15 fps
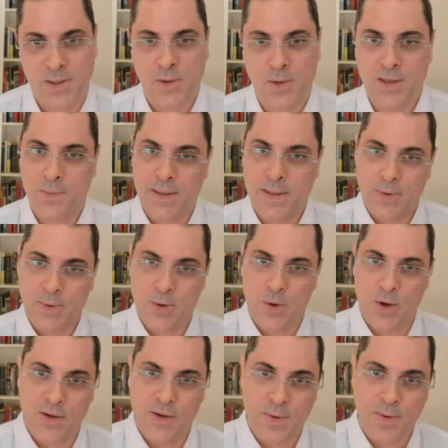between the people who are
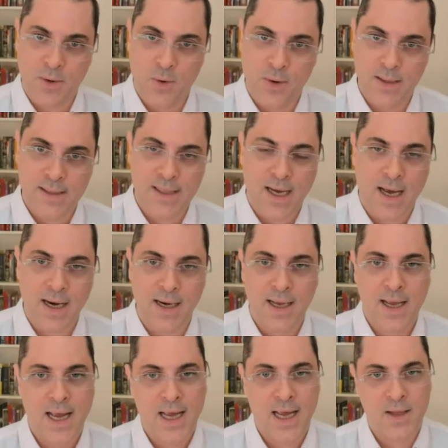on the Bitcoin side
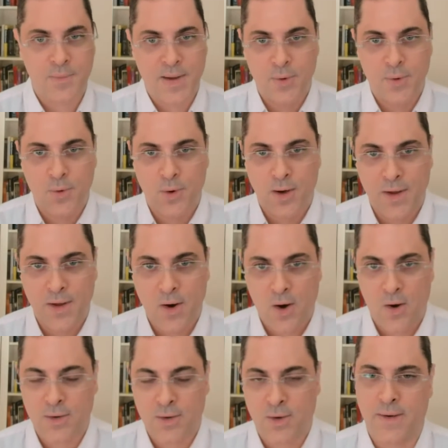and the people who are on the
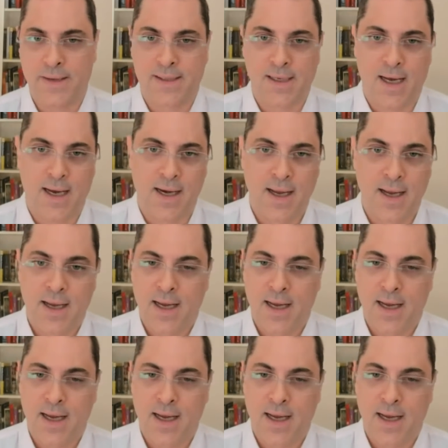altcoin side.